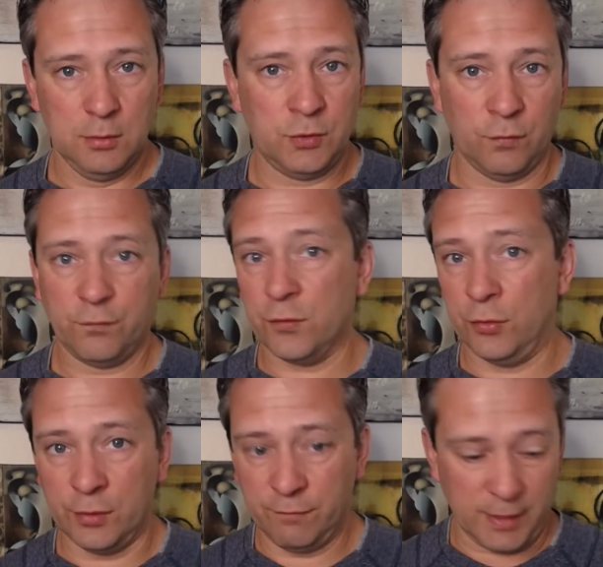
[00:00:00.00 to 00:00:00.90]
don't
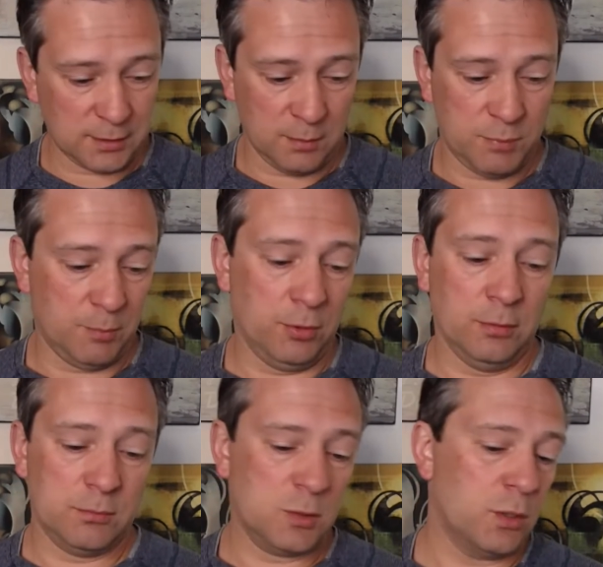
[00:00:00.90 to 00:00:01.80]
further infected people
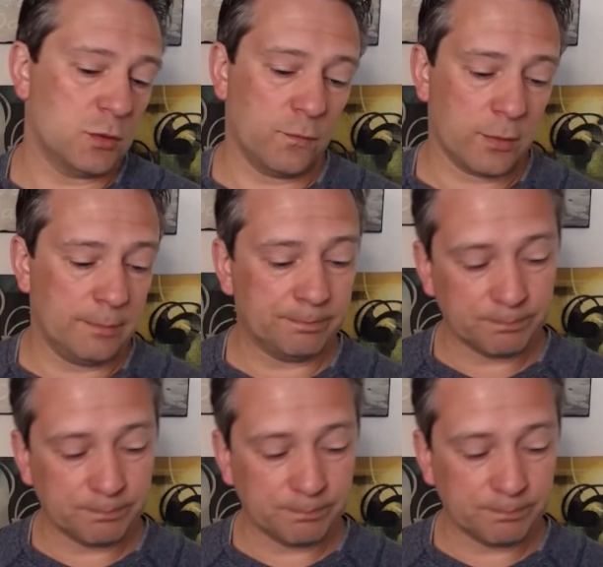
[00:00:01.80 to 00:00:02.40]
and so on and so forth.